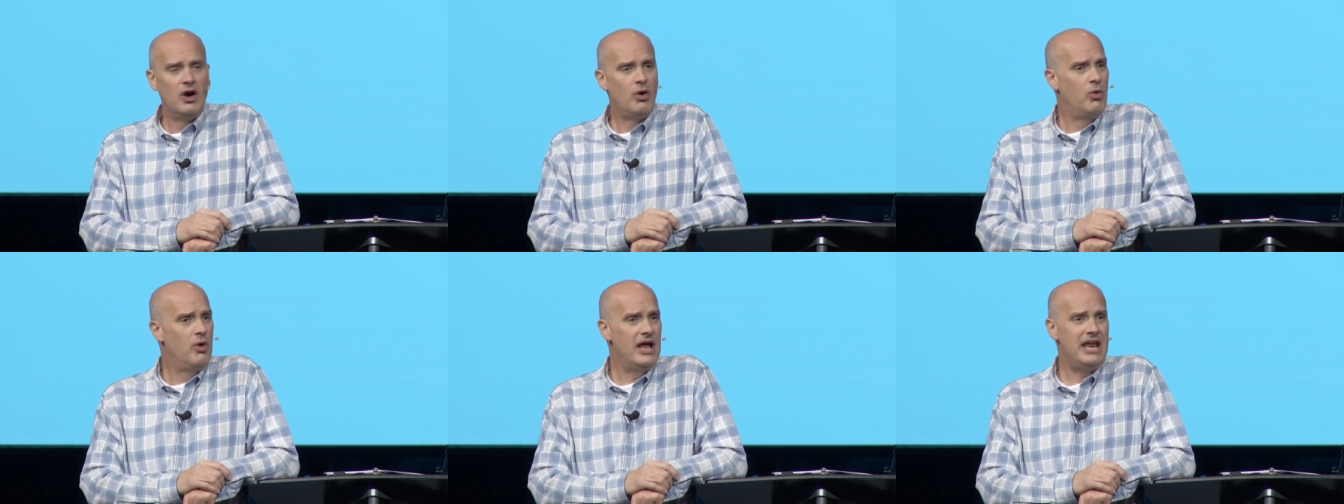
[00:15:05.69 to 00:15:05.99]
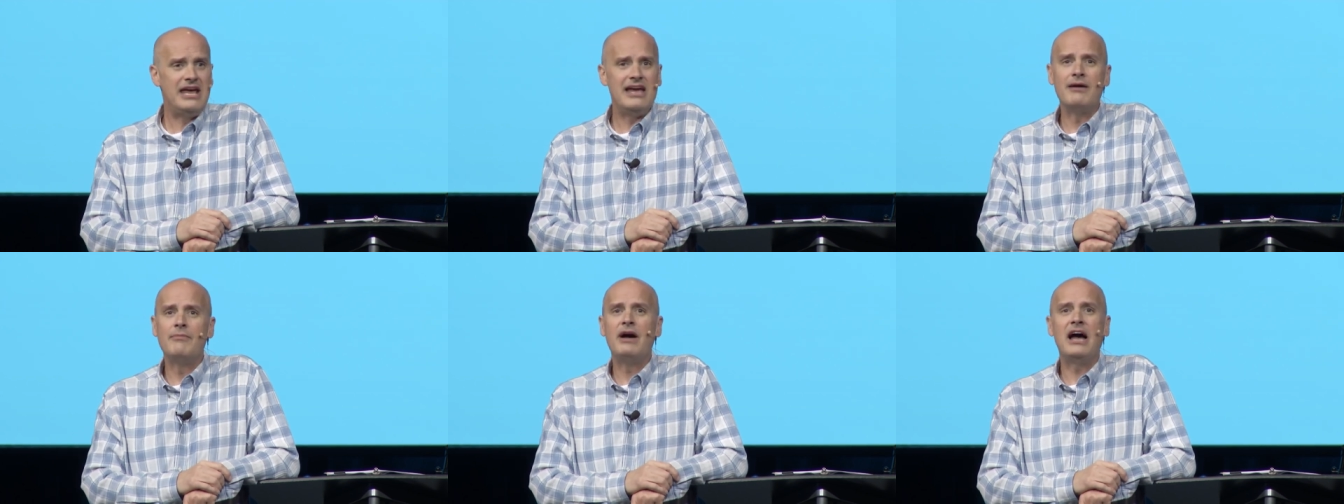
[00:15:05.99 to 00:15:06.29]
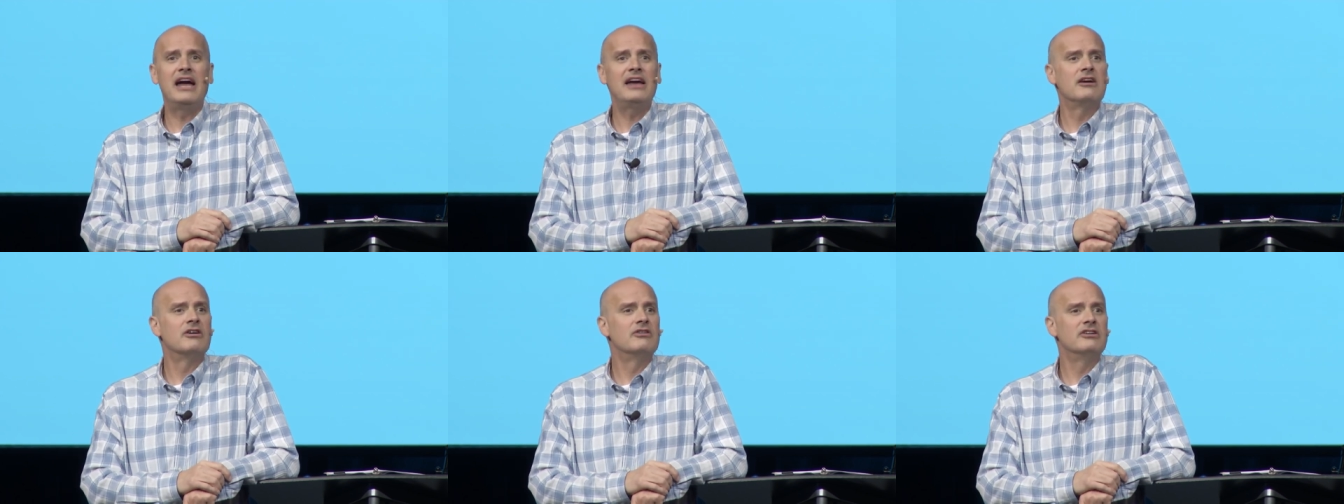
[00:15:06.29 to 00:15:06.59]
"What am
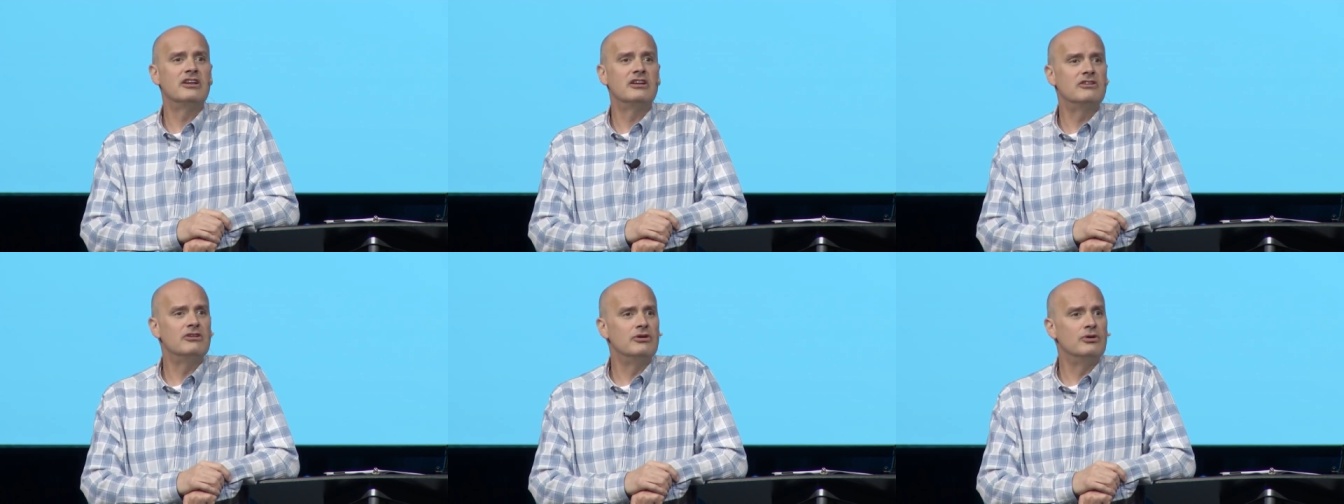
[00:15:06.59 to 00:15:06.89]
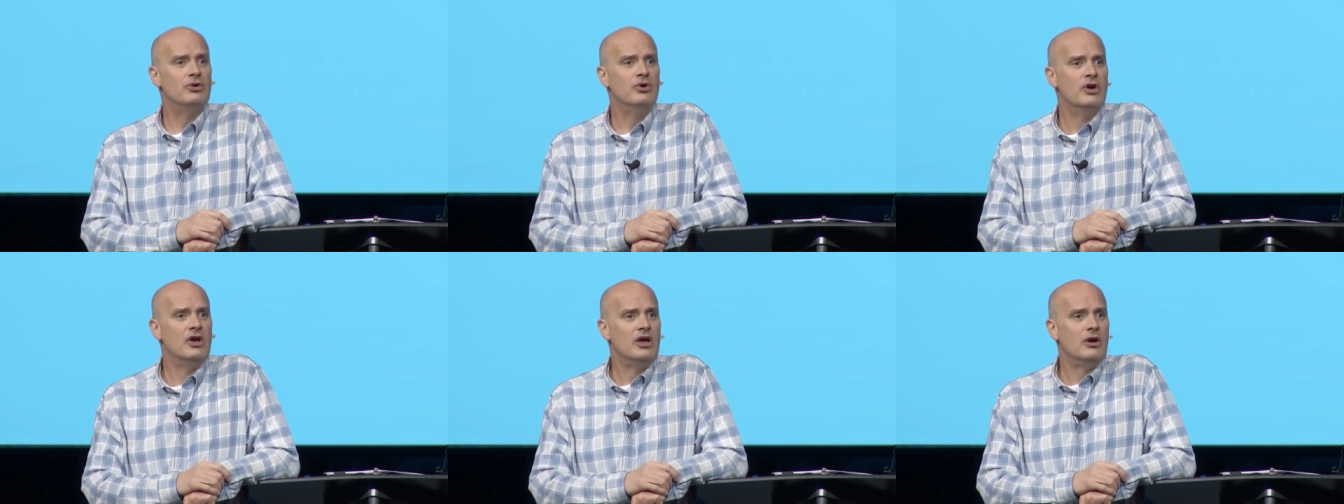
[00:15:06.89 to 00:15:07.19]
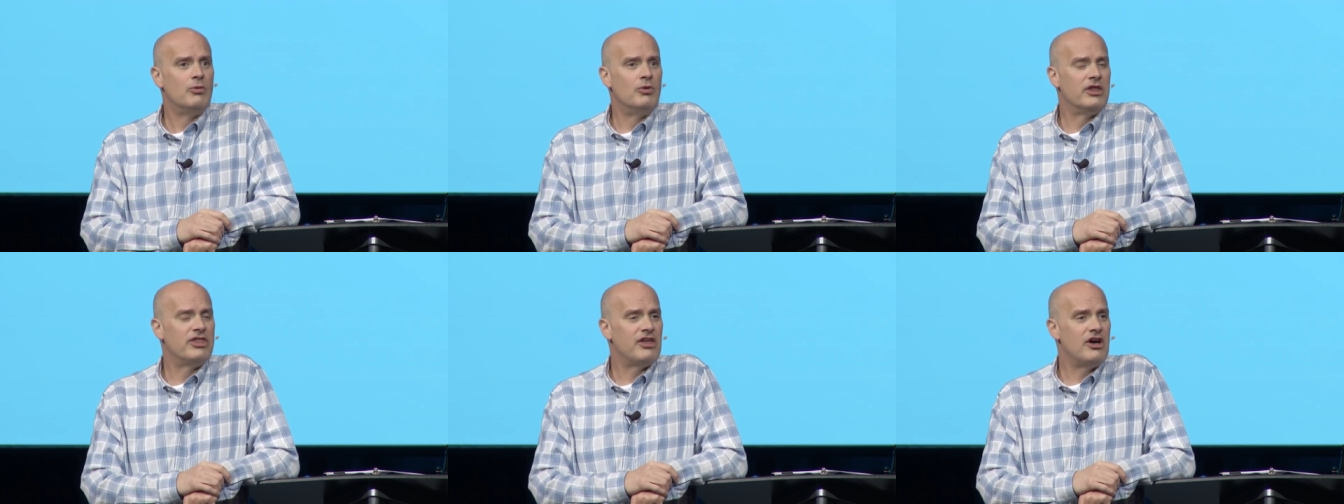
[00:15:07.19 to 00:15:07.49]
I going to do
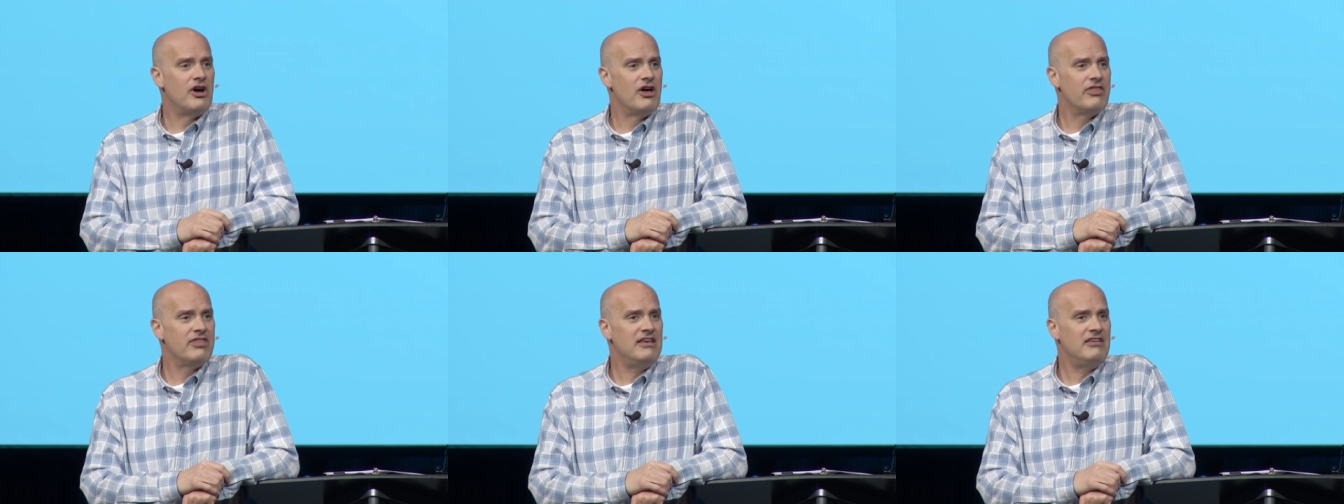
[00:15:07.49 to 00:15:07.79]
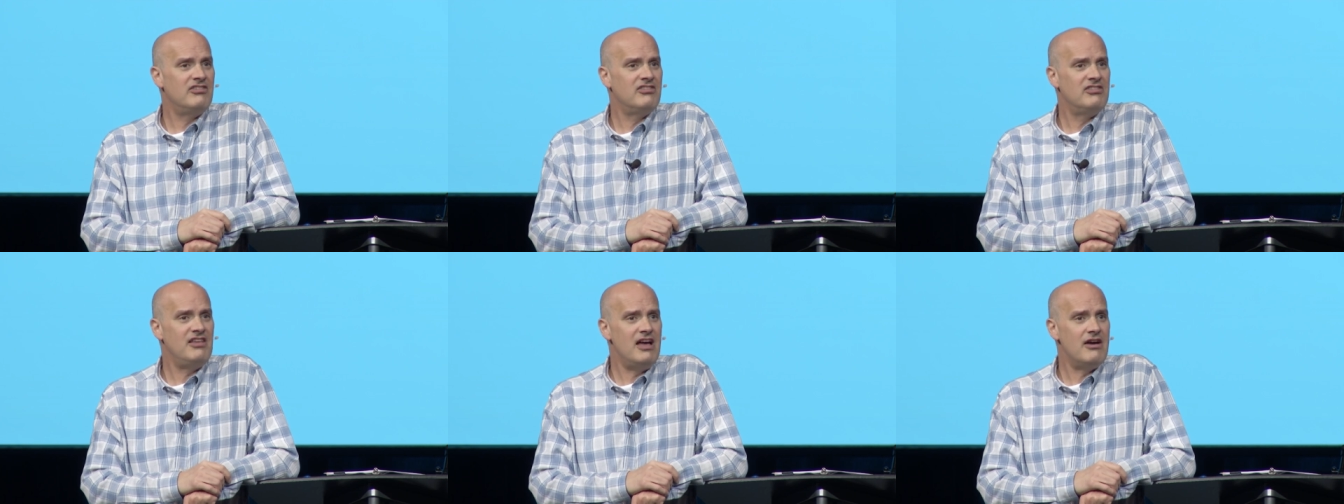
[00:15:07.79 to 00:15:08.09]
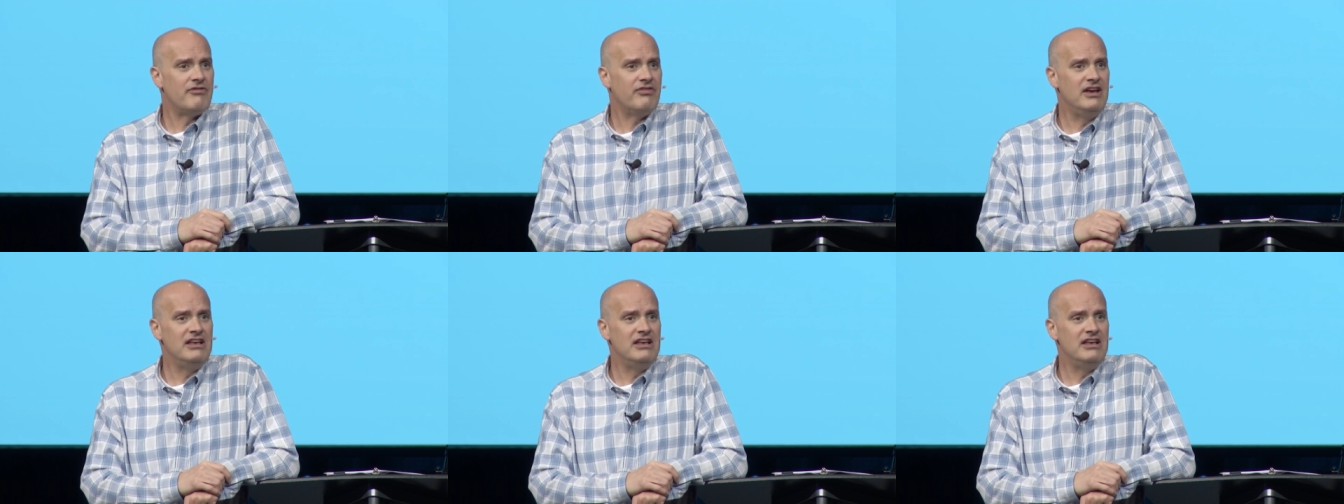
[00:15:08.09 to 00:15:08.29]
with all this stuff?"